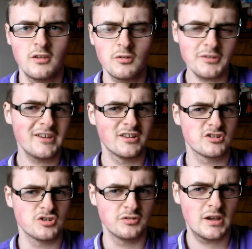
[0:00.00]
So as an English
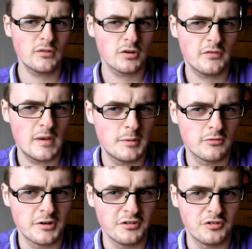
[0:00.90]
student, I've got a fair bit
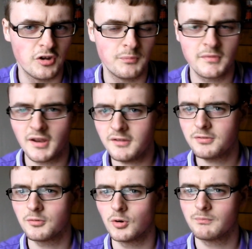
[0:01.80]
of reading to do, and I
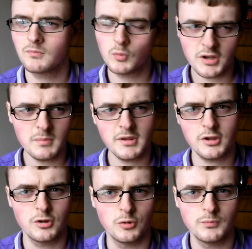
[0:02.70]
thought, wouldn't it be a
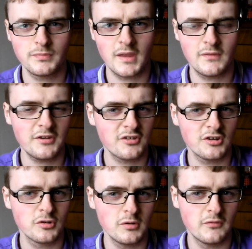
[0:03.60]
hoot if I
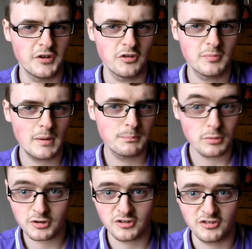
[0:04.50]
started doing videos about
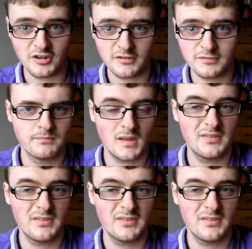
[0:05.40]
books and stuff?